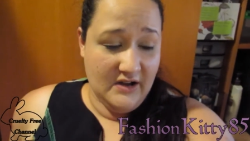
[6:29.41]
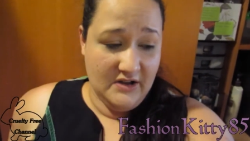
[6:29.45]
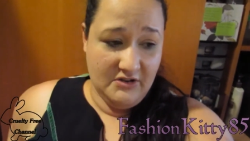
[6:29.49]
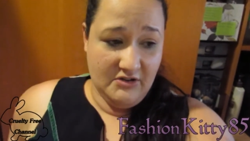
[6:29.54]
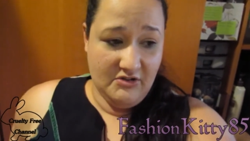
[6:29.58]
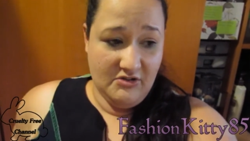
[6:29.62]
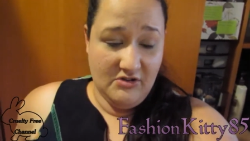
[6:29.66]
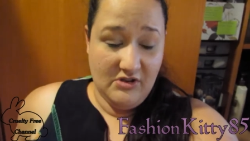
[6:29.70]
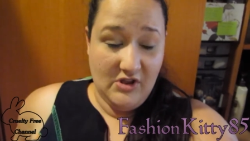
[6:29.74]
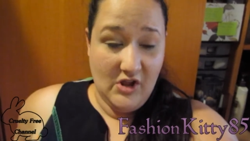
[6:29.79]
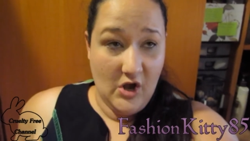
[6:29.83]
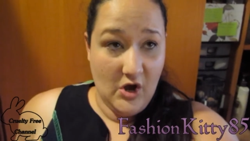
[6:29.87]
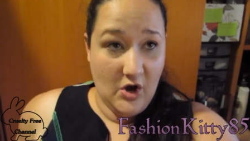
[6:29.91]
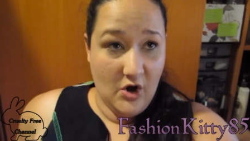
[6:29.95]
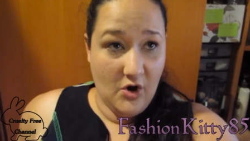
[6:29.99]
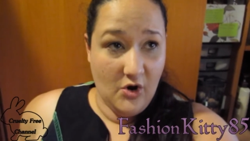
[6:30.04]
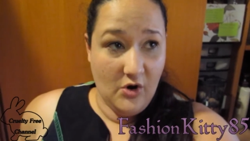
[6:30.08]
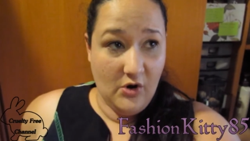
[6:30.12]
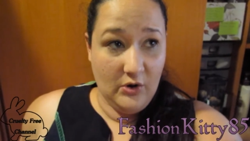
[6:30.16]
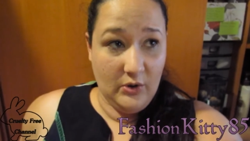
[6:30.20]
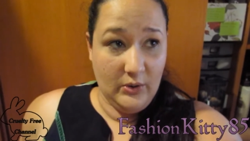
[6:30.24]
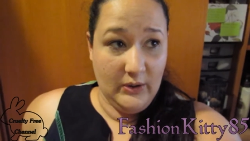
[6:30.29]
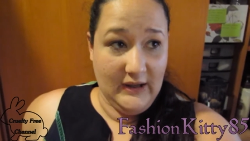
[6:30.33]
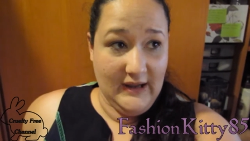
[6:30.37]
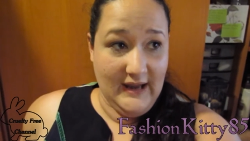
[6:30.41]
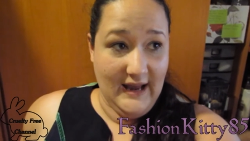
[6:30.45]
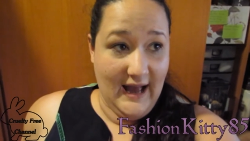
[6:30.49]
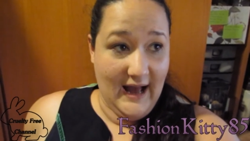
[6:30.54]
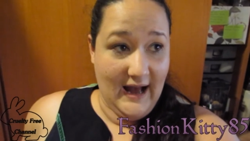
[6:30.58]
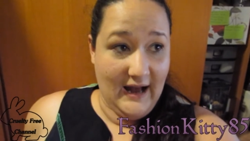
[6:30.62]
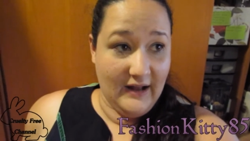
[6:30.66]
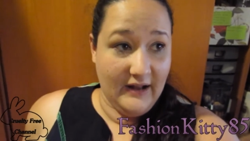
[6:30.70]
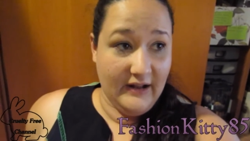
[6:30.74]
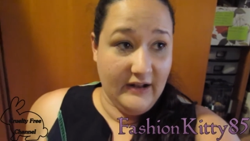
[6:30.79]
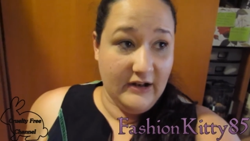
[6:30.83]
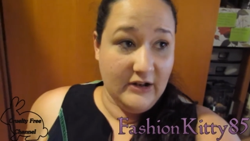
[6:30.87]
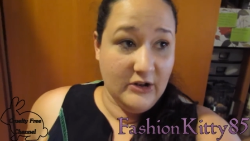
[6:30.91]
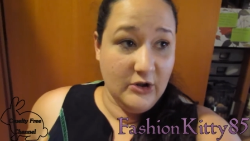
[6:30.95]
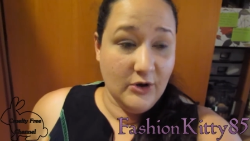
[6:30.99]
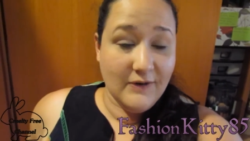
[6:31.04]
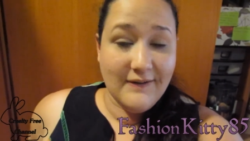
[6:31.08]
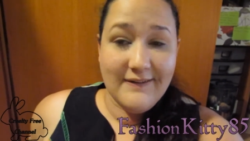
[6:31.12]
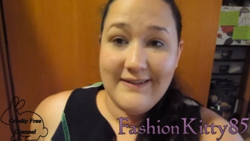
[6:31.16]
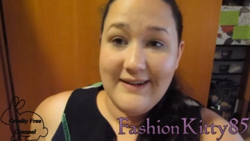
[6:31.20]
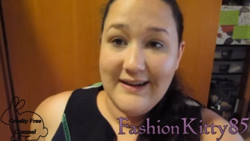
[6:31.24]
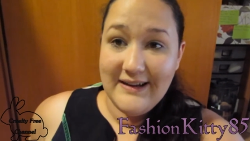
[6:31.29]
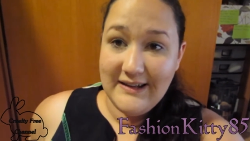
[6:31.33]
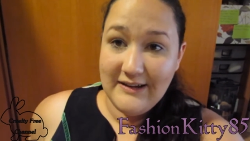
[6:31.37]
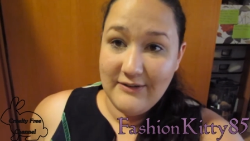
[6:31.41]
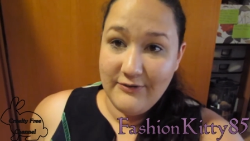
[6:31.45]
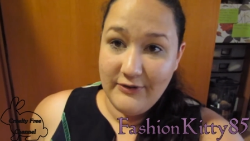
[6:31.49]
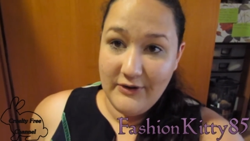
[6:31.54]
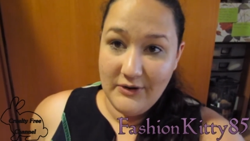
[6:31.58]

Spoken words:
So yeah, it looks like the